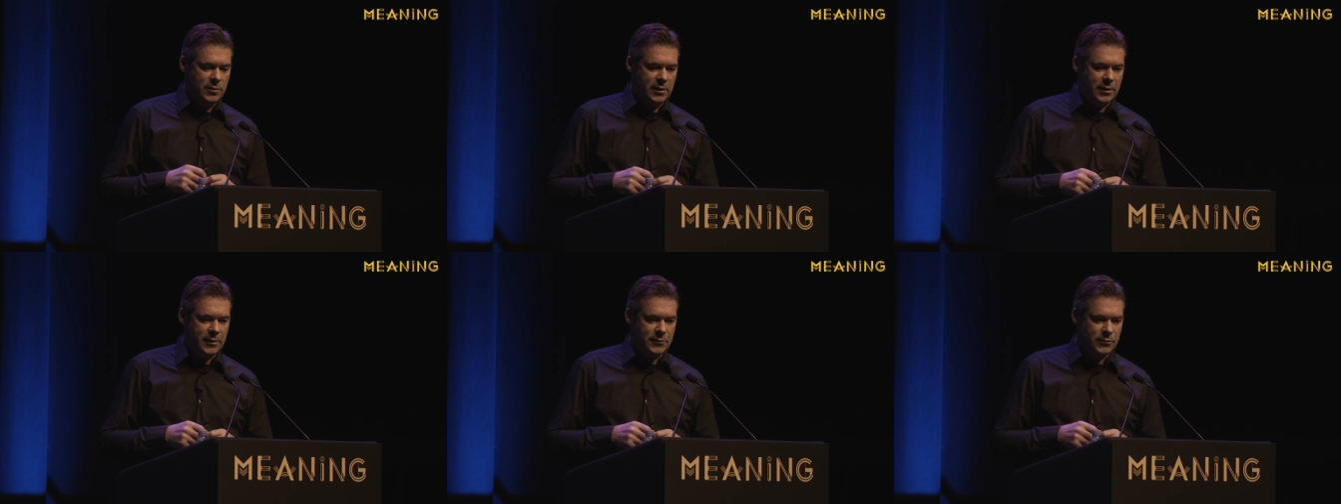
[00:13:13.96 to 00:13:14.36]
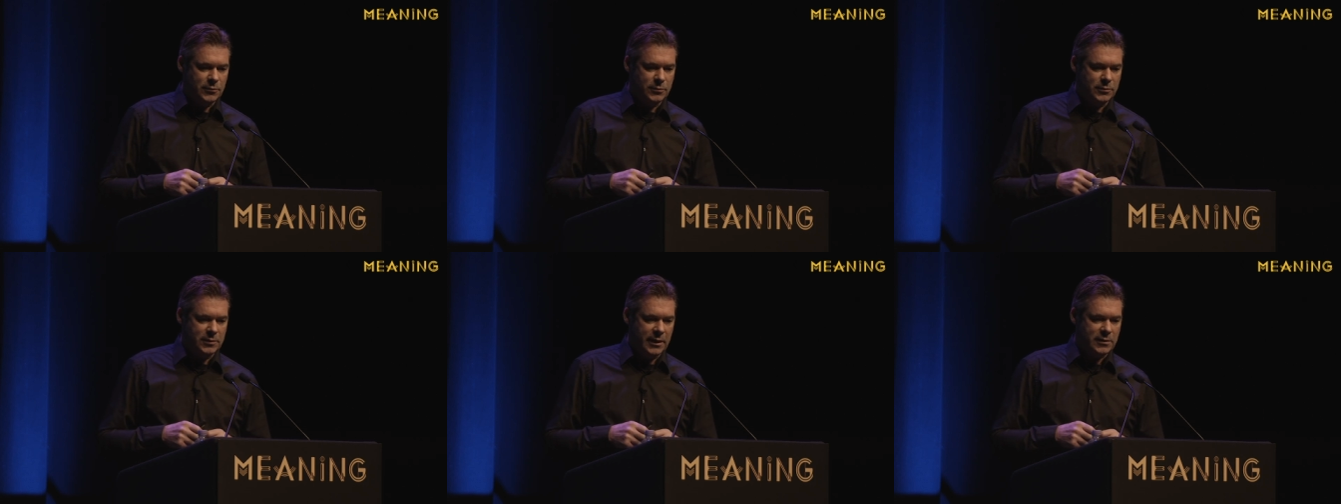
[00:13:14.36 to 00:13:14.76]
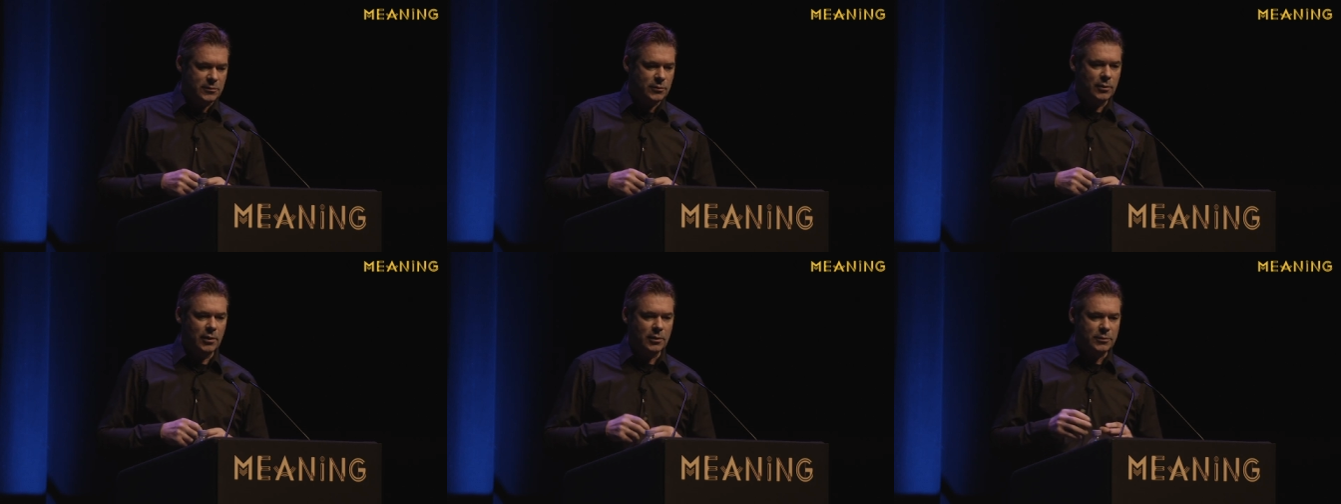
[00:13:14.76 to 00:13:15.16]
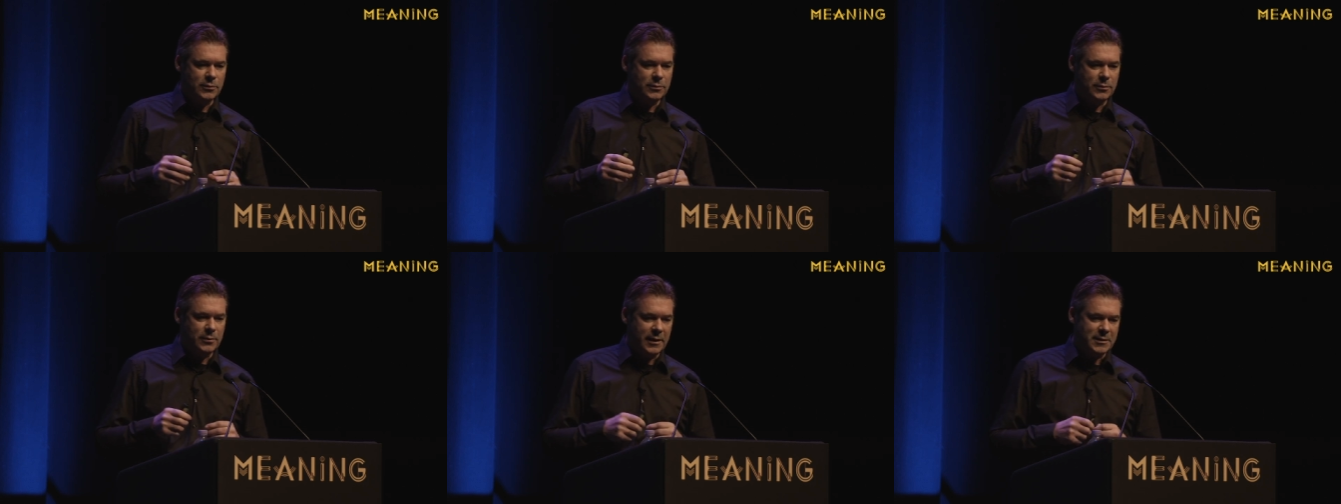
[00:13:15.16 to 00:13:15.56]
uh, too, takes too long
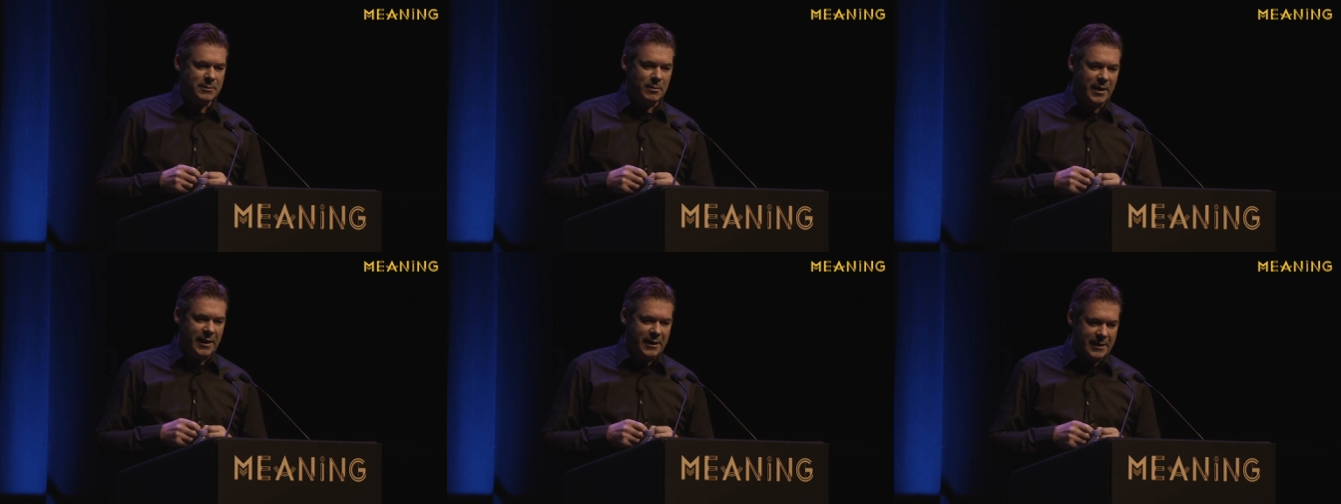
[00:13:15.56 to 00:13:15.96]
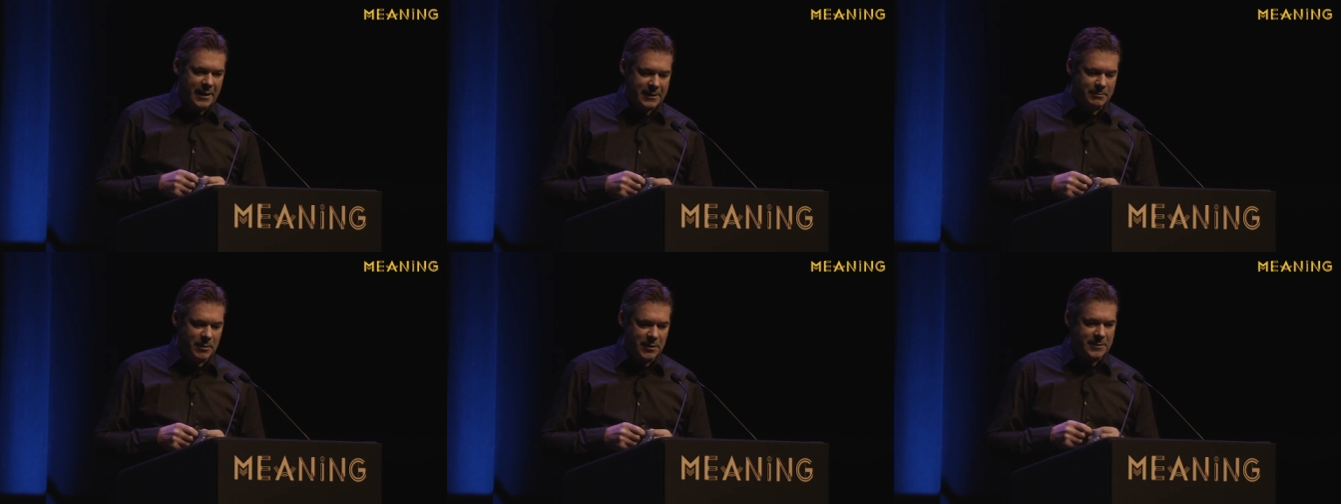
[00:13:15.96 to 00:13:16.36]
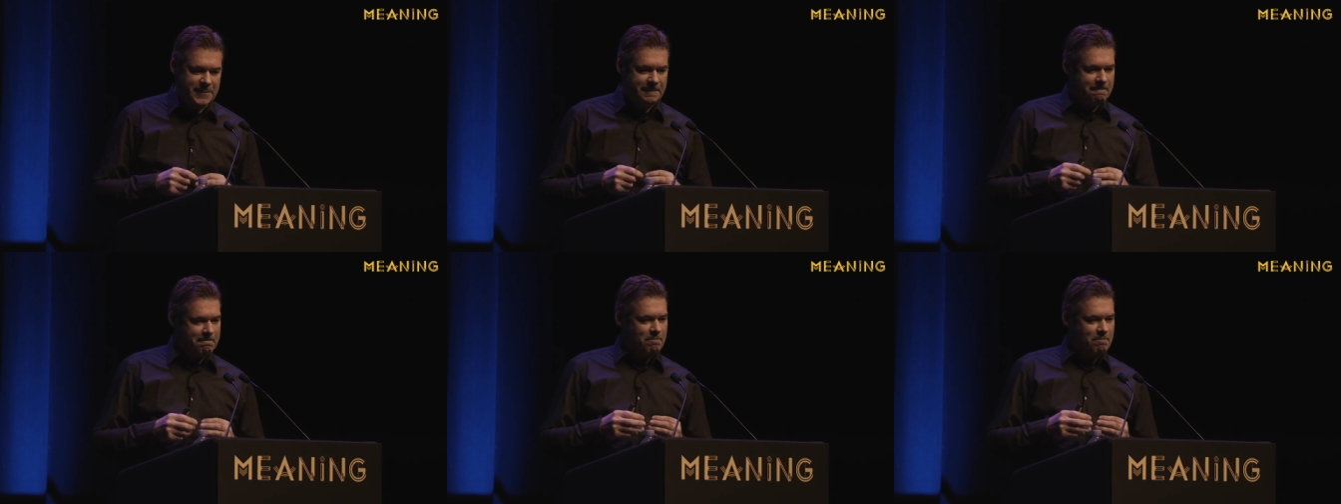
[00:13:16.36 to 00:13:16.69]
to explain that, but